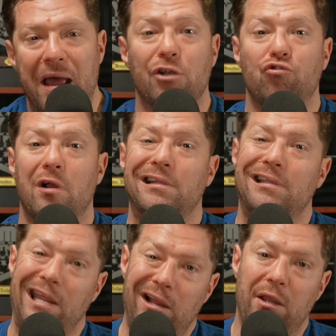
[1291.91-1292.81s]
I had a
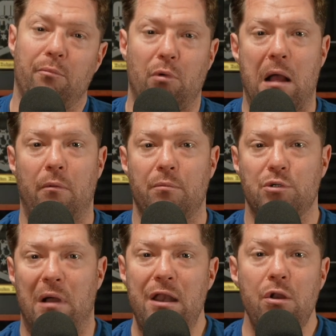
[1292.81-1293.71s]
drug dealing problem.
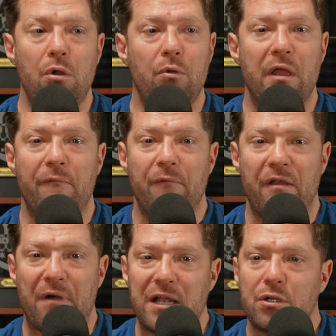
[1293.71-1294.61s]
So I knew that
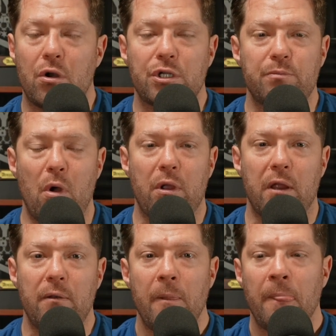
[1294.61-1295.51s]
if I started
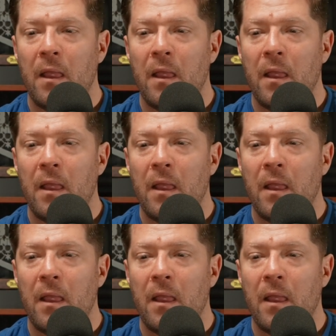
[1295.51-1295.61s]
smoking,